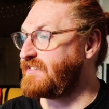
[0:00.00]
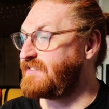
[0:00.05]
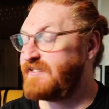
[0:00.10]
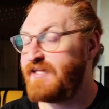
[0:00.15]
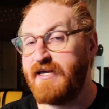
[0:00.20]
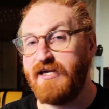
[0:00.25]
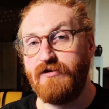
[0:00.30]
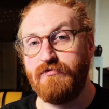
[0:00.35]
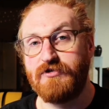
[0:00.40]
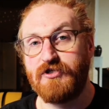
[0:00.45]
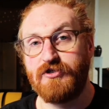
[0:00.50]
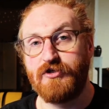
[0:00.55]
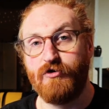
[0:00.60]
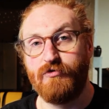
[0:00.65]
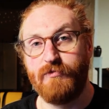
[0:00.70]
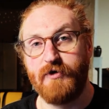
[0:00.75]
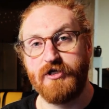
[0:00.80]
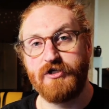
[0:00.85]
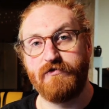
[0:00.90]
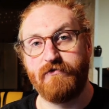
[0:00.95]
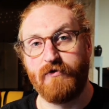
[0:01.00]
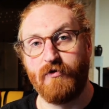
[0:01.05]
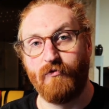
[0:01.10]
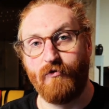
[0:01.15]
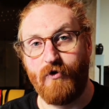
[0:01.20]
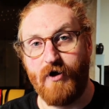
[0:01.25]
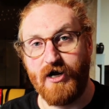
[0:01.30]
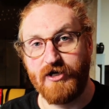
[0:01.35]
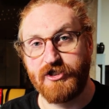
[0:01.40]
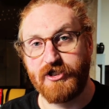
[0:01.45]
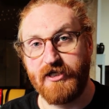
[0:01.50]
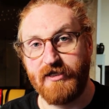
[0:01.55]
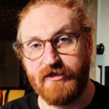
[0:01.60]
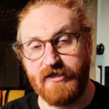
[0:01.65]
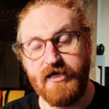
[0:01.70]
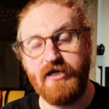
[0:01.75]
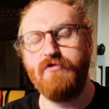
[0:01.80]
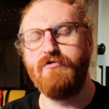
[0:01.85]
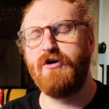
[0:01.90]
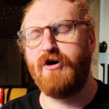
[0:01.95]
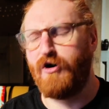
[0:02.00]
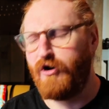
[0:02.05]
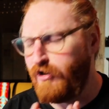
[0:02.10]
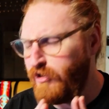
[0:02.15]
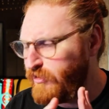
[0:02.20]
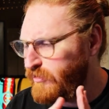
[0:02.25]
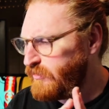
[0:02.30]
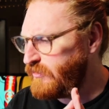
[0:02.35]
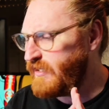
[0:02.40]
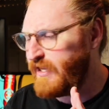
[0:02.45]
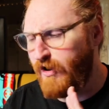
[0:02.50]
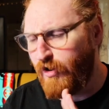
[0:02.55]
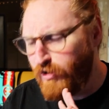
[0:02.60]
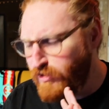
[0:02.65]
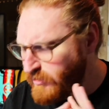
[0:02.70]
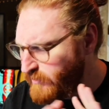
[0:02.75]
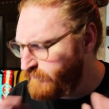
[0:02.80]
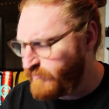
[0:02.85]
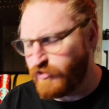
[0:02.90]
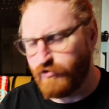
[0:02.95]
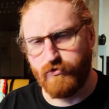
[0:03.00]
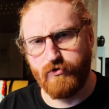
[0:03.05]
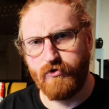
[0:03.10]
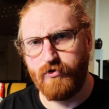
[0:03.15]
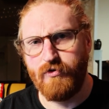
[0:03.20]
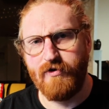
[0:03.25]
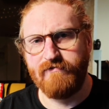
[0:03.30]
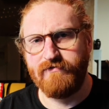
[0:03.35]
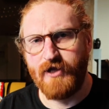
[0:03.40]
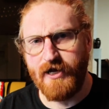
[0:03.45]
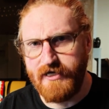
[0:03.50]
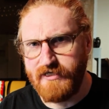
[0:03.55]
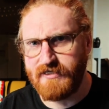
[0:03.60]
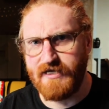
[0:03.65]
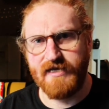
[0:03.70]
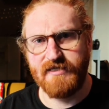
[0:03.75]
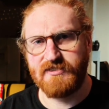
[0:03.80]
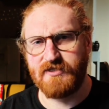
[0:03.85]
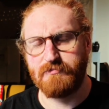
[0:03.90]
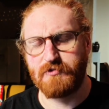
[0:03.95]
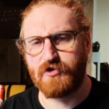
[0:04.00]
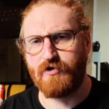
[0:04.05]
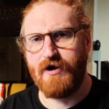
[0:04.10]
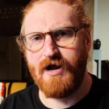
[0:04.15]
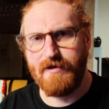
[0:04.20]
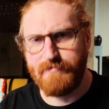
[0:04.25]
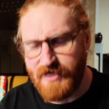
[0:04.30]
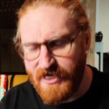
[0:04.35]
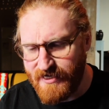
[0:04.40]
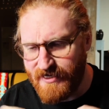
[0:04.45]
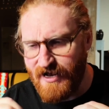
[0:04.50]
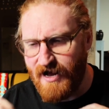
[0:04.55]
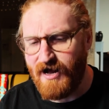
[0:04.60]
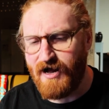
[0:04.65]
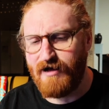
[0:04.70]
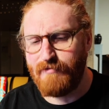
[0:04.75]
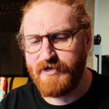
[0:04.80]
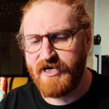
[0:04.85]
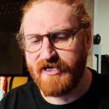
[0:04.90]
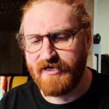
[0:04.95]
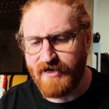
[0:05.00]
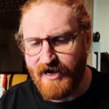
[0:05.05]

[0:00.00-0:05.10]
Thank you so much for watching. Thank you to all of you who have liked and subscribed and commented.